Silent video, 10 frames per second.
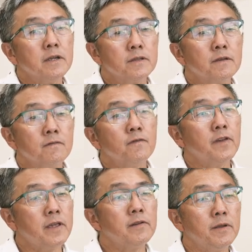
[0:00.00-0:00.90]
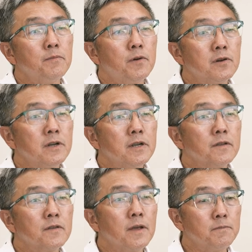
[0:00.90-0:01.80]
is a very
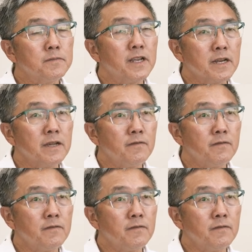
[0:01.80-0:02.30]
important subject,